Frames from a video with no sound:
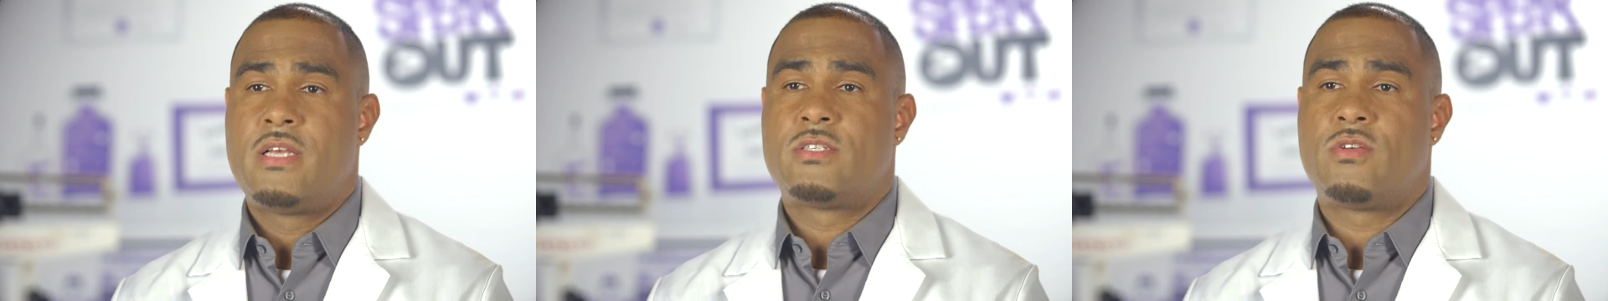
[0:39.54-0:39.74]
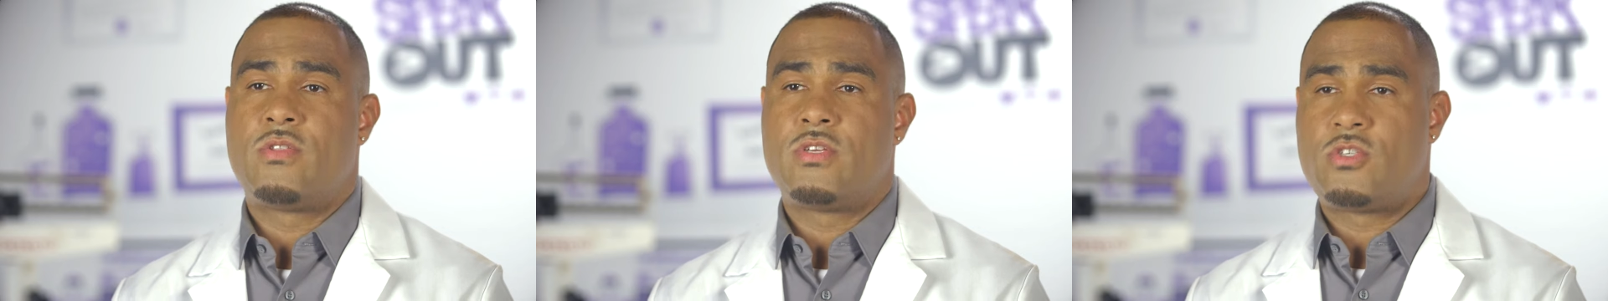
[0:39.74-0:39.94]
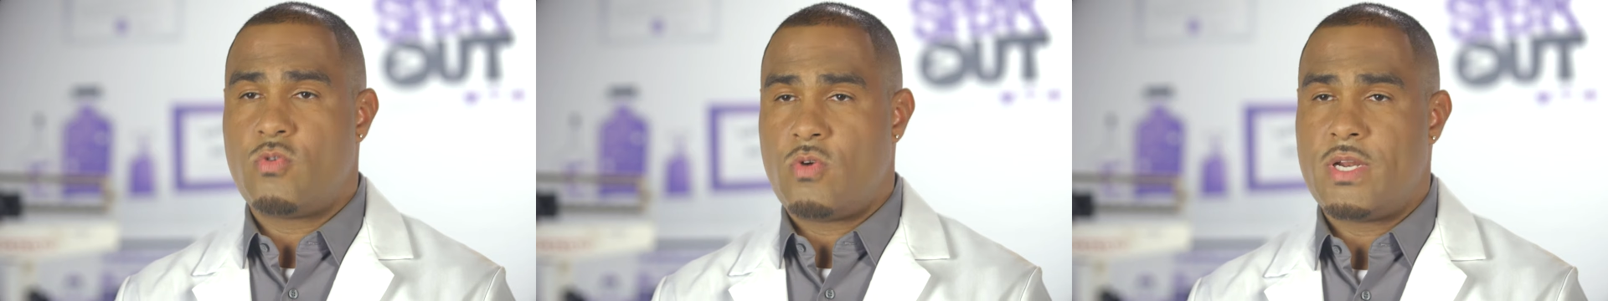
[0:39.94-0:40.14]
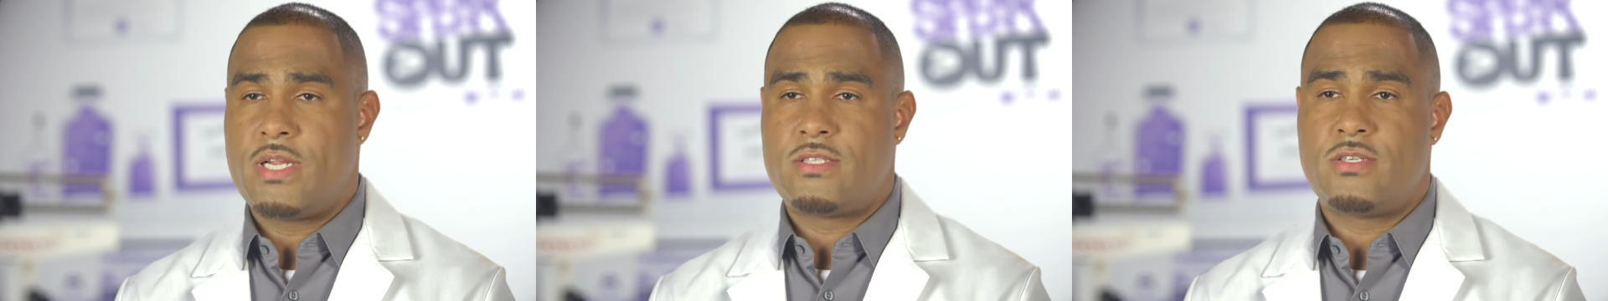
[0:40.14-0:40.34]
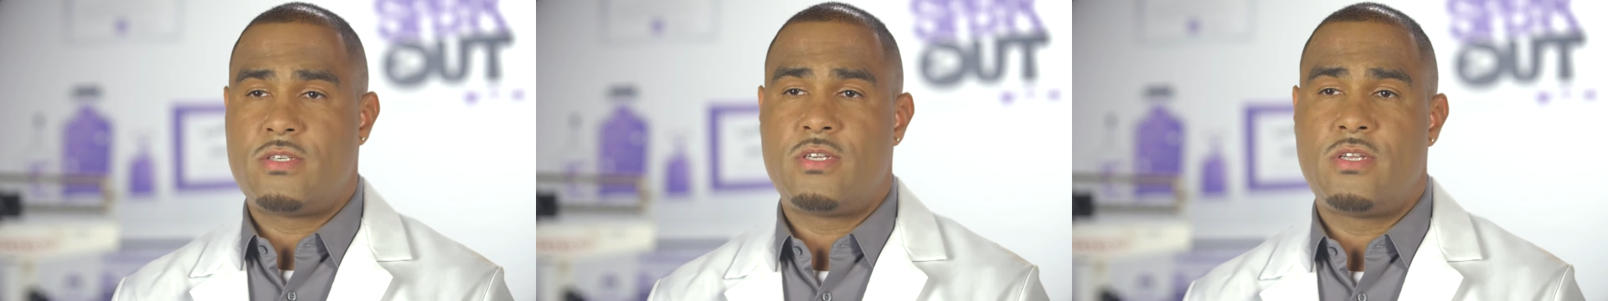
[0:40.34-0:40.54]
So the short
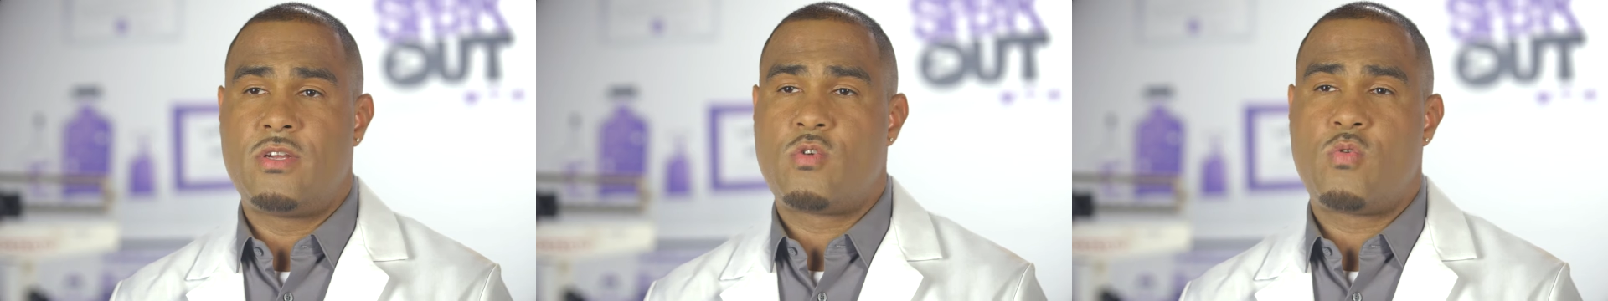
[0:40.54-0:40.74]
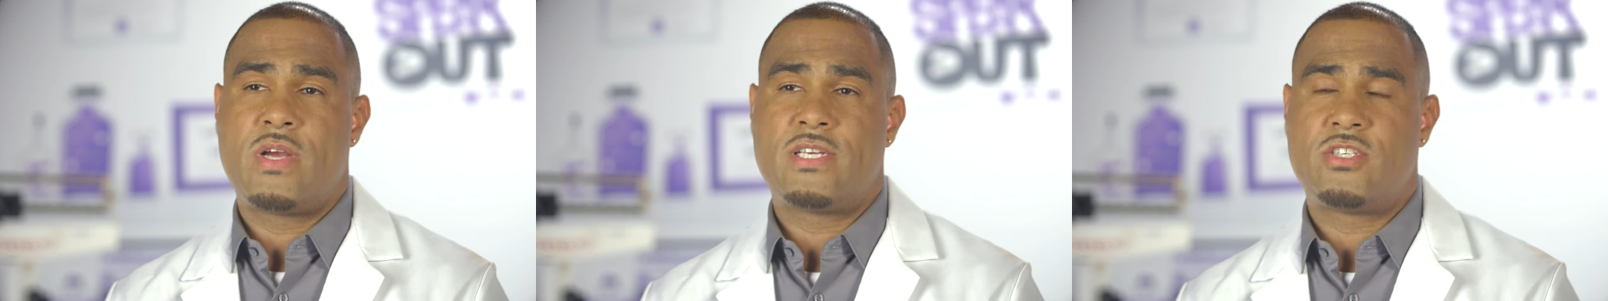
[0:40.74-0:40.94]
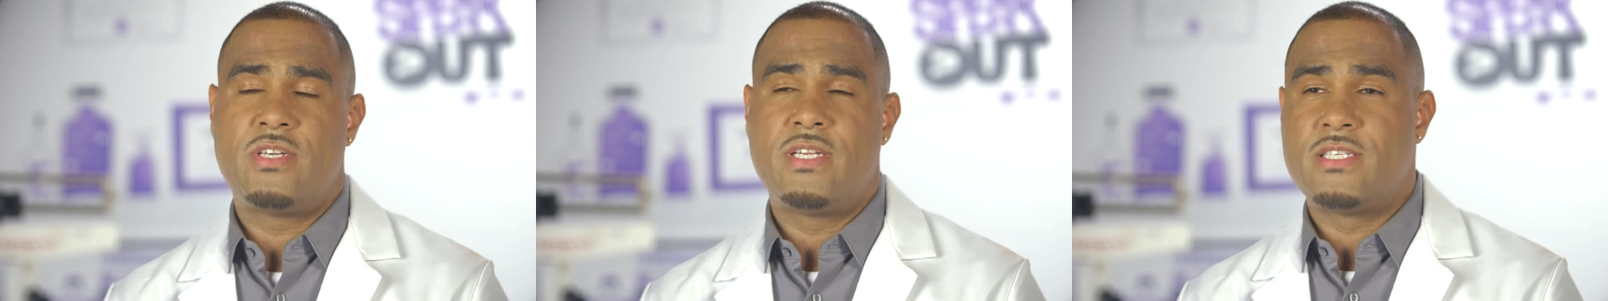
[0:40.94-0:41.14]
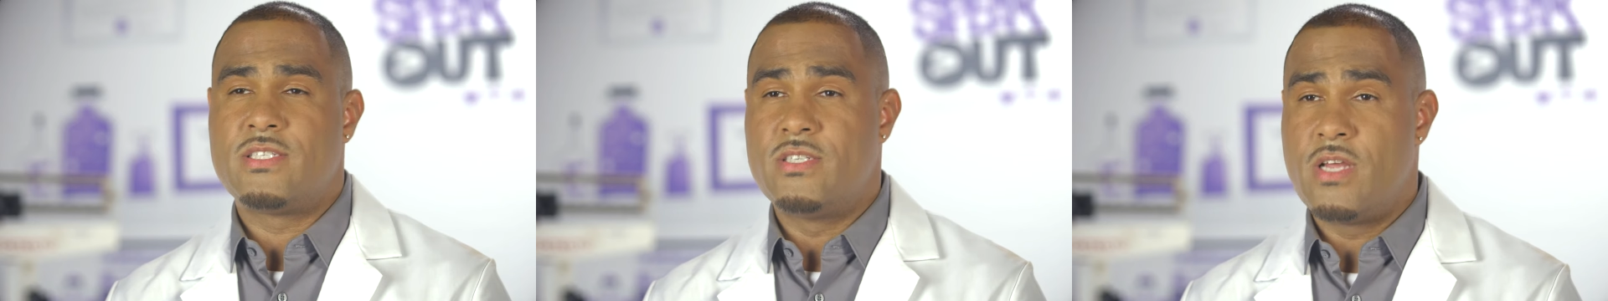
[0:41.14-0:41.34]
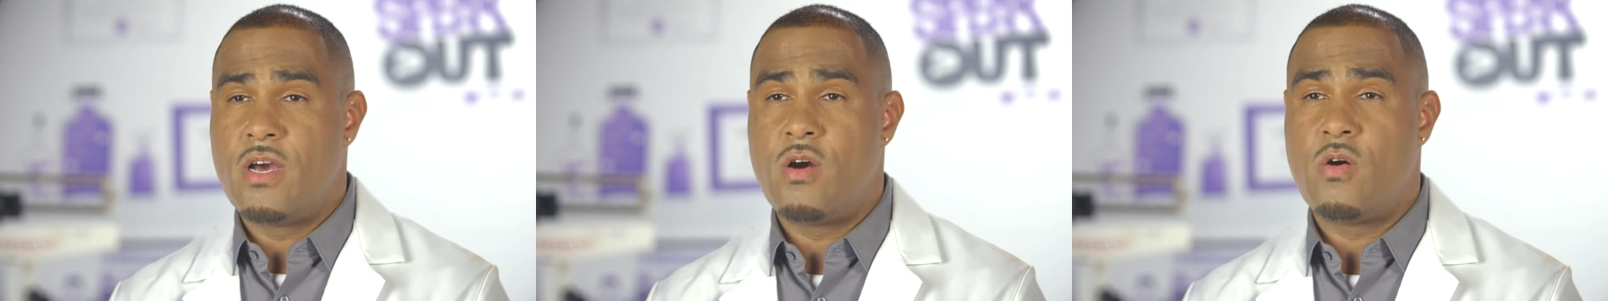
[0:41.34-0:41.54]
answer to your question is
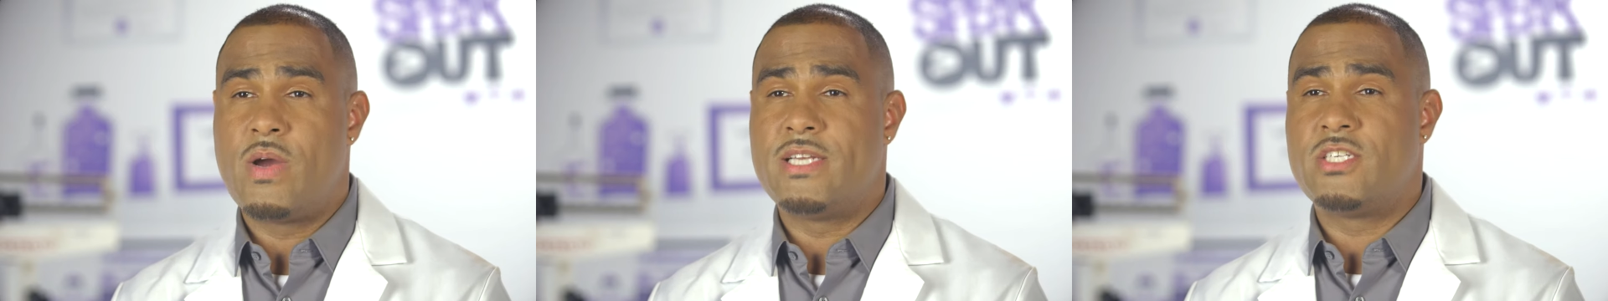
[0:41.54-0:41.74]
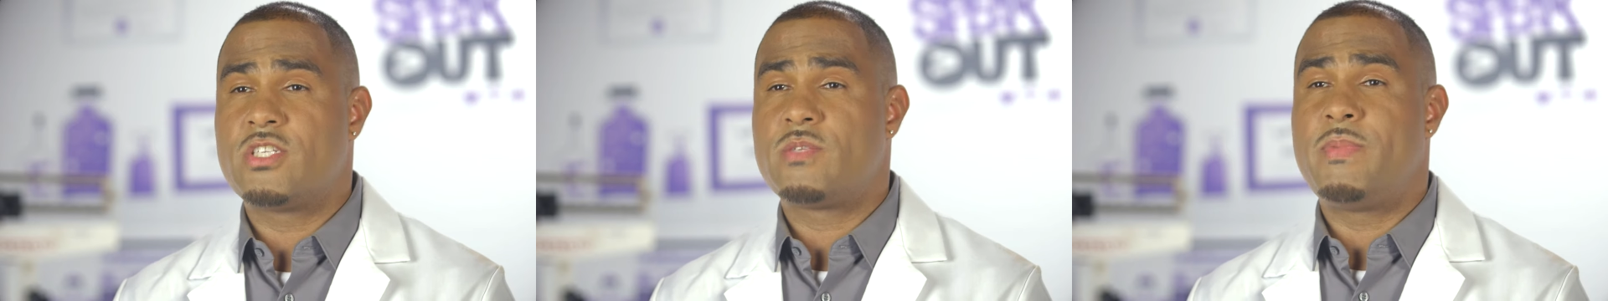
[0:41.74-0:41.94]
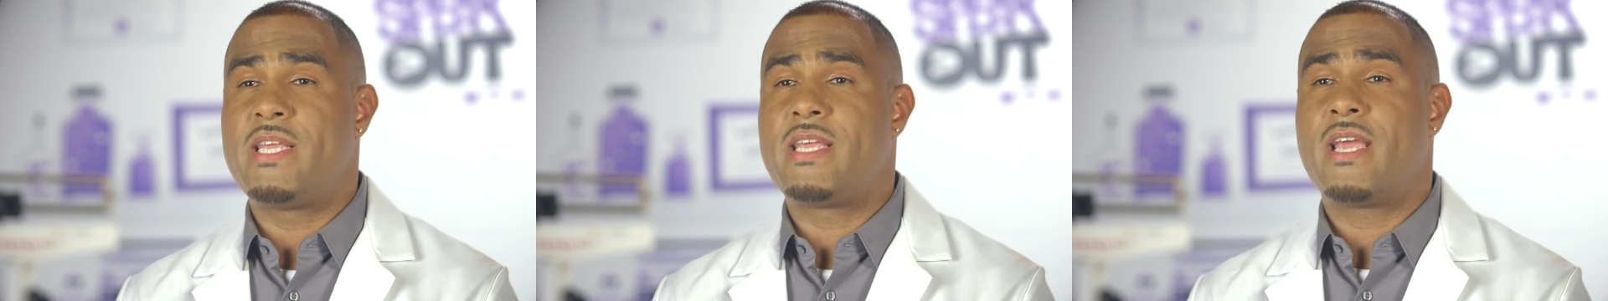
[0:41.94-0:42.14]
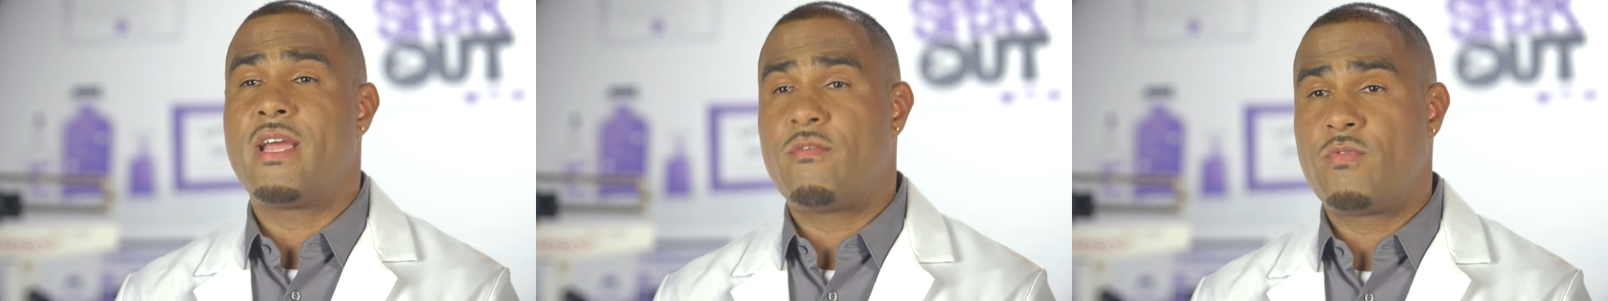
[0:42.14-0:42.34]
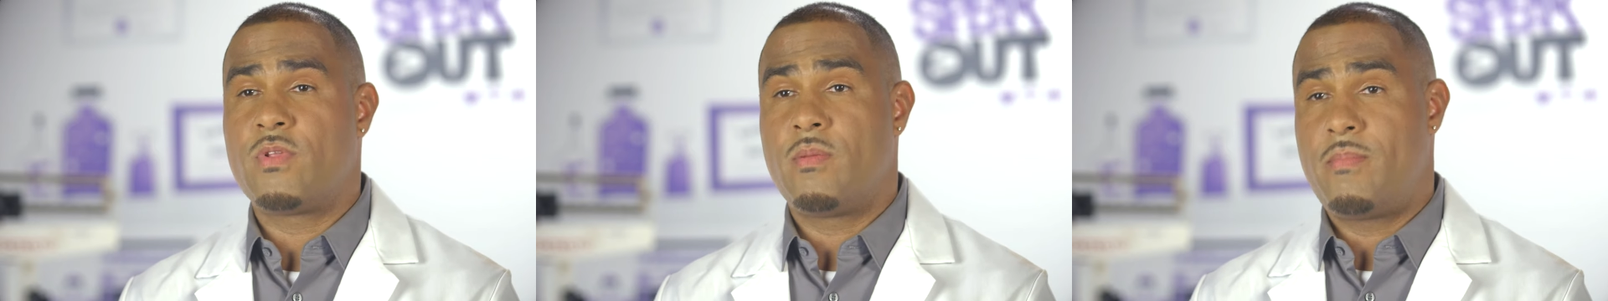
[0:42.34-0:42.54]
no, and just be
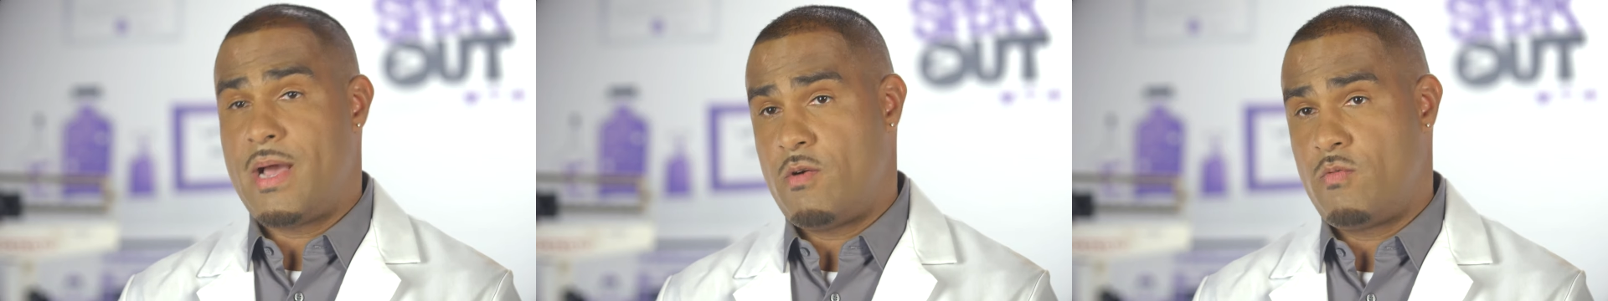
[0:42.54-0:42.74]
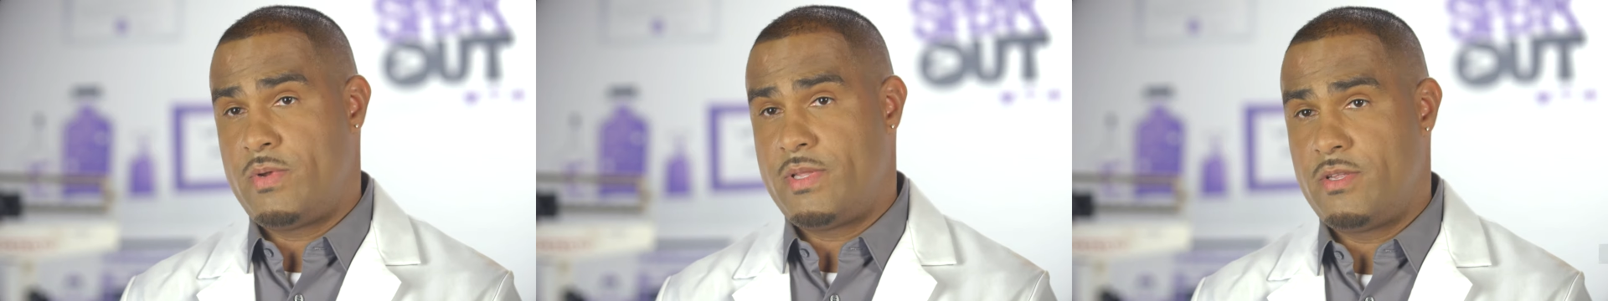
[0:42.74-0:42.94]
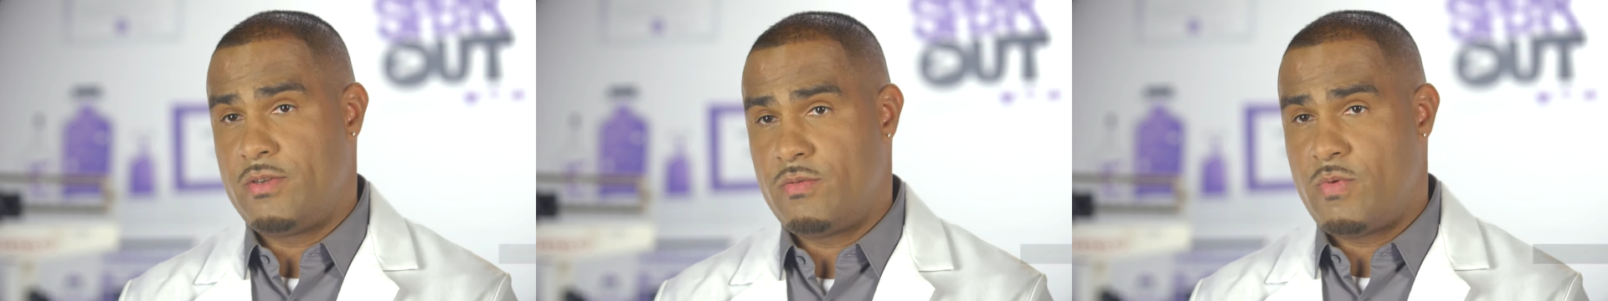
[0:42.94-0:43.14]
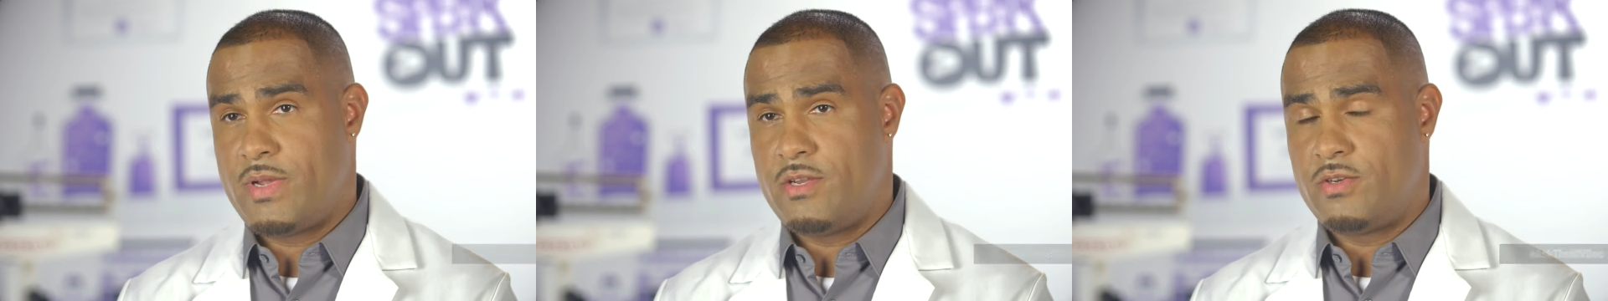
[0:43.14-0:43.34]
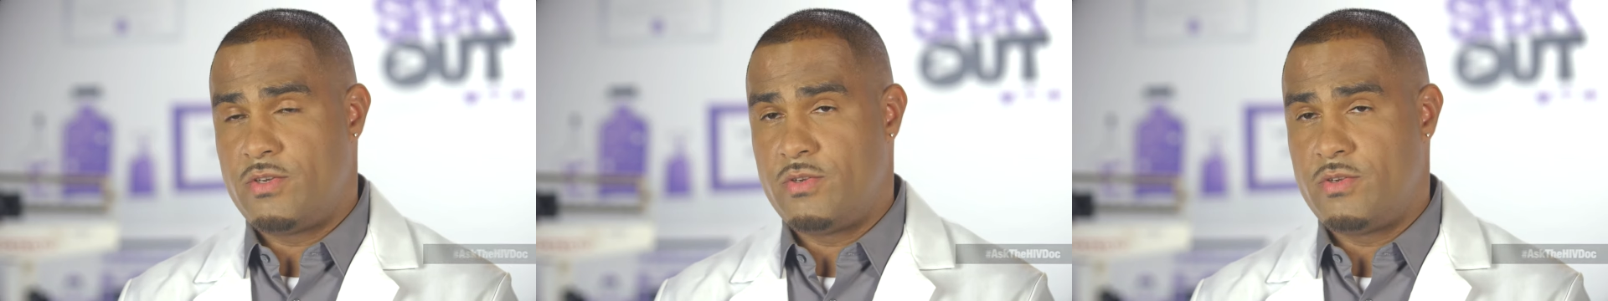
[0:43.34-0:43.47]
careful about when you're